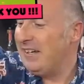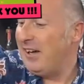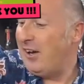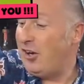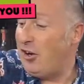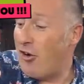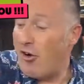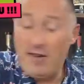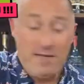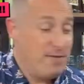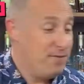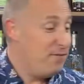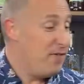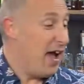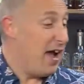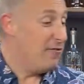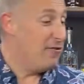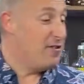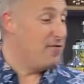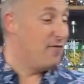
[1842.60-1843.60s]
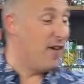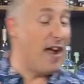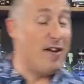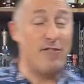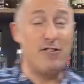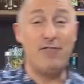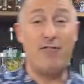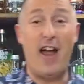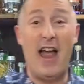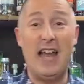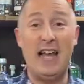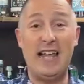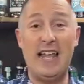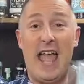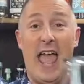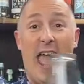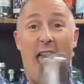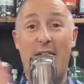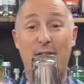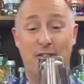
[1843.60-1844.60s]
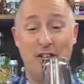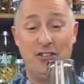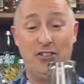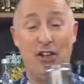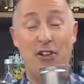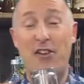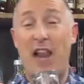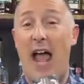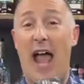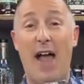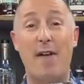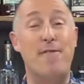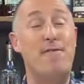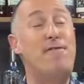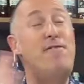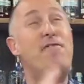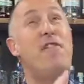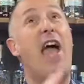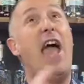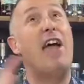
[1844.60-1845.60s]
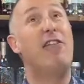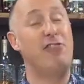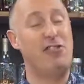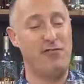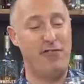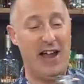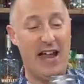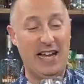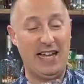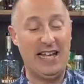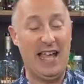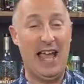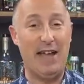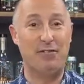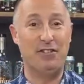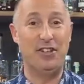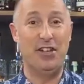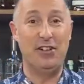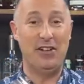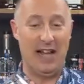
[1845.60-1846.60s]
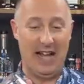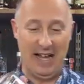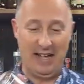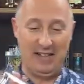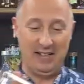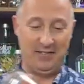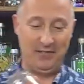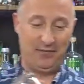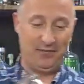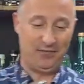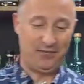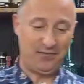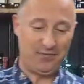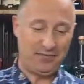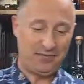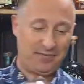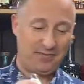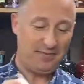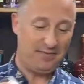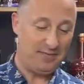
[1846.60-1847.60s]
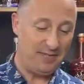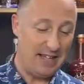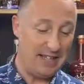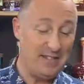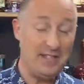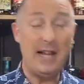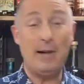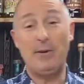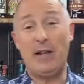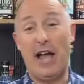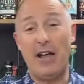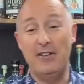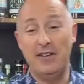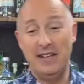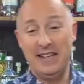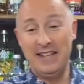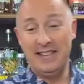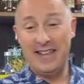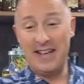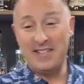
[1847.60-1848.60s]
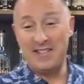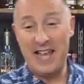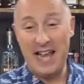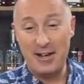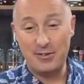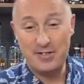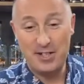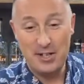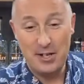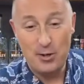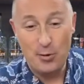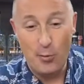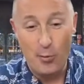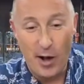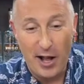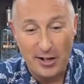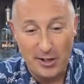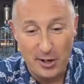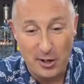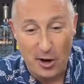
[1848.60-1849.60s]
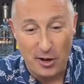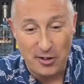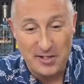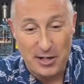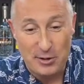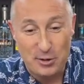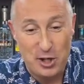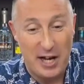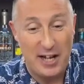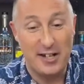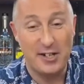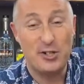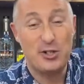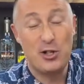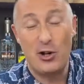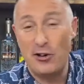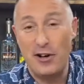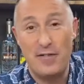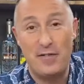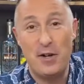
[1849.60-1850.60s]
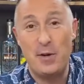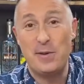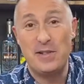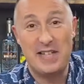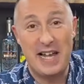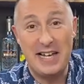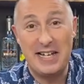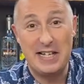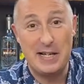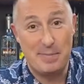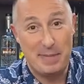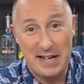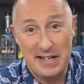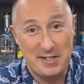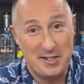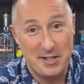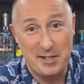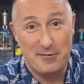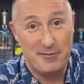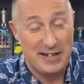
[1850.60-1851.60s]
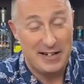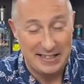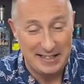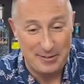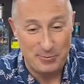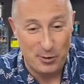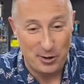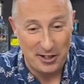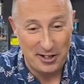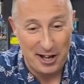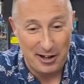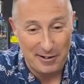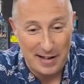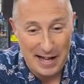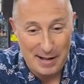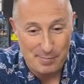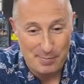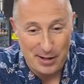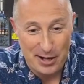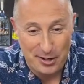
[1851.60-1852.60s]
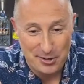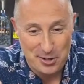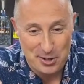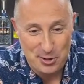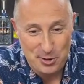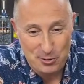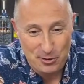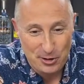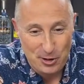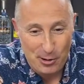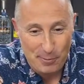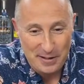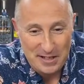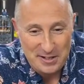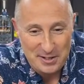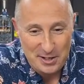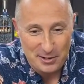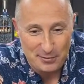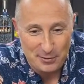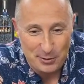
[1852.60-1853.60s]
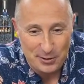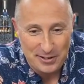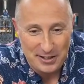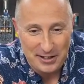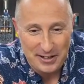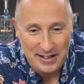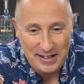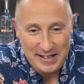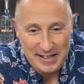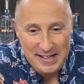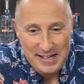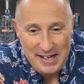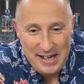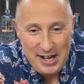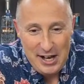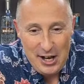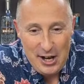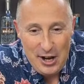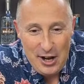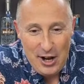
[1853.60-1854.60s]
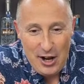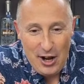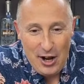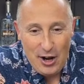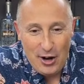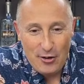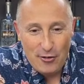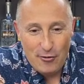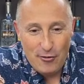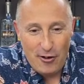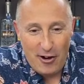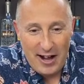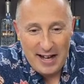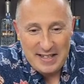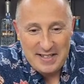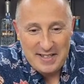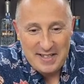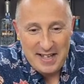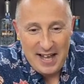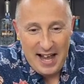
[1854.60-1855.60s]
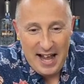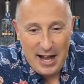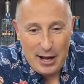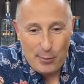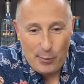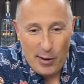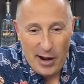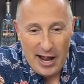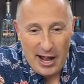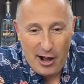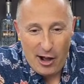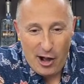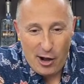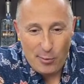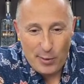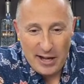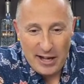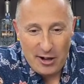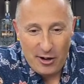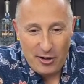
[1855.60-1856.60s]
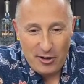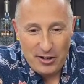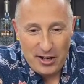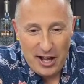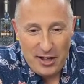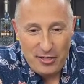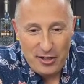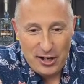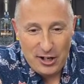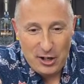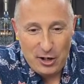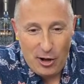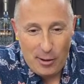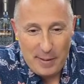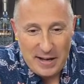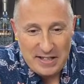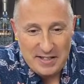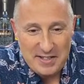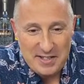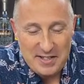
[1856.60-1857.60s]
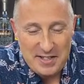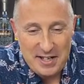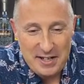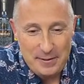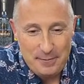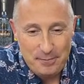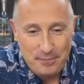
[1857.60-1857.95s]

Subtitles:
And I very, very rarely ever do that. Very rarely ever do that. So there we go. That's how to work a cocktail shaker. Sorry if you were taking a piss and you really didn't want to know that, but I just saw a comment, so I thought I'd do it. Right, where are we on the comments?